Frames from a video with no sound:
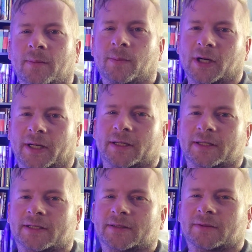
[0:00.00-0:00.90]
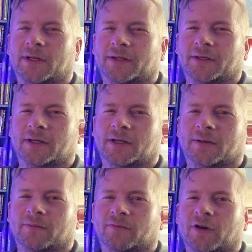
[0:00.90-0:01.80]
minus
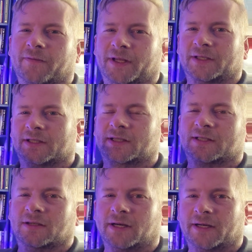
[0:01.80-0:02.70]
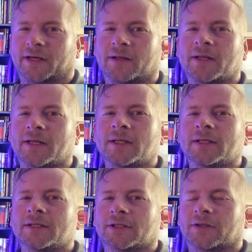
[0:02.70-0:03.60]
rather than just a slider.
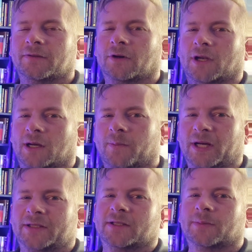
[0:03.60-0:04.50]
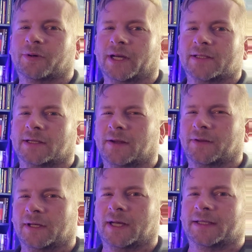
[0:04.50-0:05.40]
You've got like a button to press. I don't
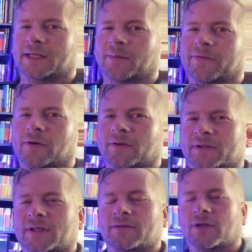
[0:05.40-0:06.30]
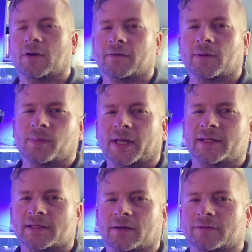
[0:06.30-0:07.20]
think they had that before, so there was a lot of
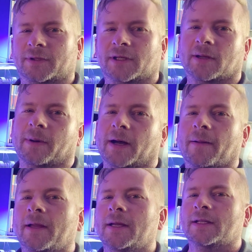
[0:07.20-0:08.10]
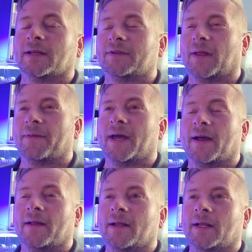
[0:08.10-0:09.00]
complaints that I was reading about. They've done
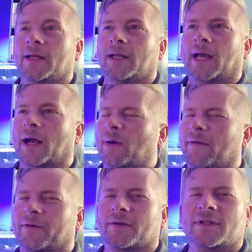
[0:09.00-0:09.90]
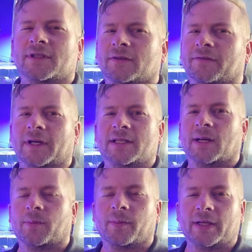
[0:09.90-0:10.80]
that. However, it's still very
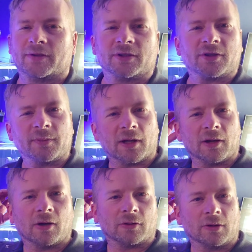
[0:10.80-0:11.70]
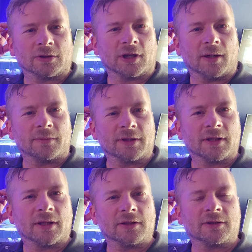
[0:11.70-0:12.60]
temperamental. It took me a long time
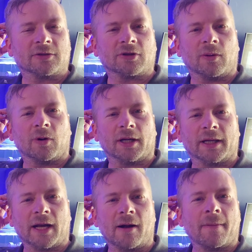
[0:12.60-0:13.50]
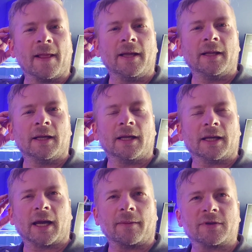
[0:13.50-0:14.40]
to try and work it out.
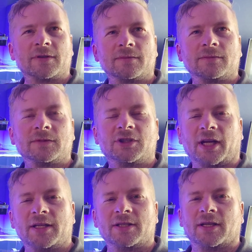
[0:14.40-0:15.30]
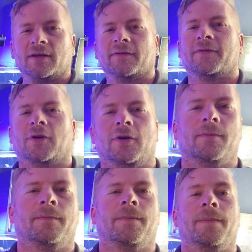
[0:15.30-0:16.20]
It kept changing
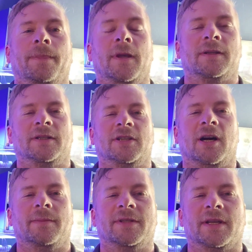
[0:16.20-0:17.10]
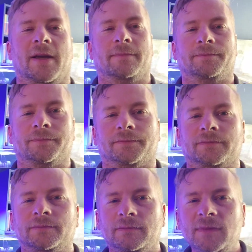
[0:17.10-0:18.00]
from the time set.
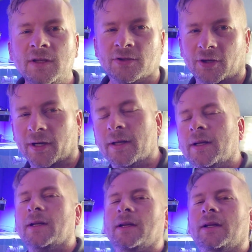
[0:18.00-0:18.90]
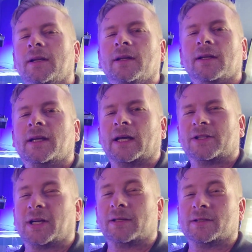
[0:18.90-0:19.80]
Sorry. Kept
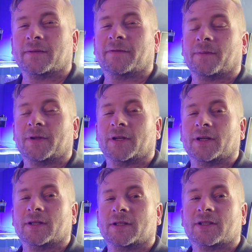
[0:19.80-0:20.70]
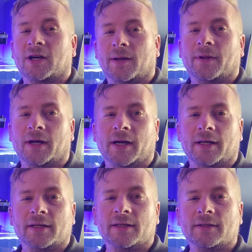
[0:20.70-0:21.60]
changing from the time that
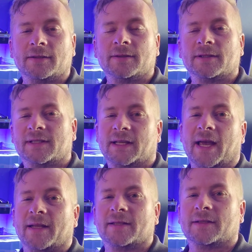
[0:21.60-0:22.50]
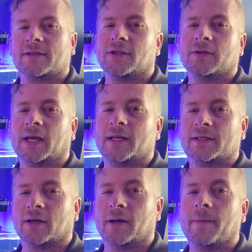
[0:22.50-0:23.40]
I set, the UK
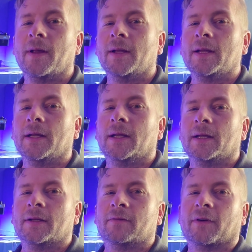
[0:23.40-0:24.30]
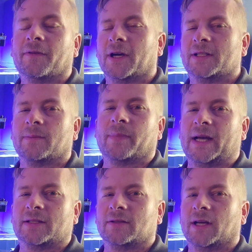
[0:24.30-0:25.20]
time, reverting
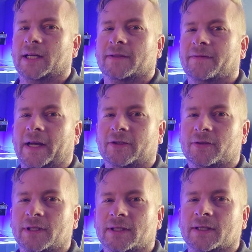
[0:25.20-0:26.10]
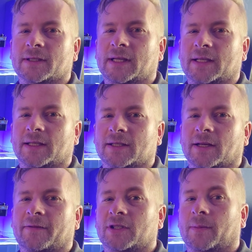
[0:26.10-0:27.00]
back to like its factory setting.
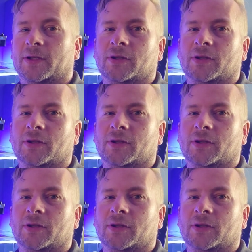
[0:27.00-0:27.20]
So every time I